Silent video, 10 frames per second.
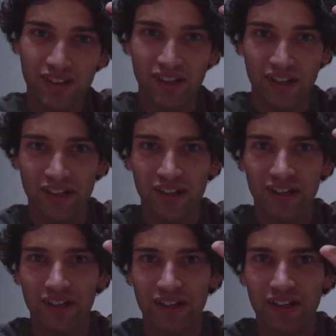
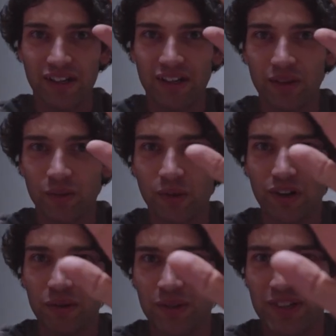Uh,
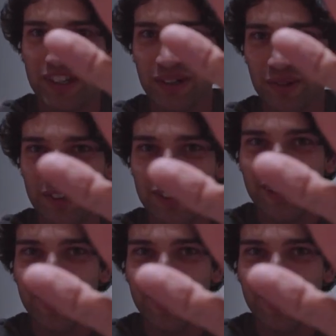well, I wouldn't dare, would I?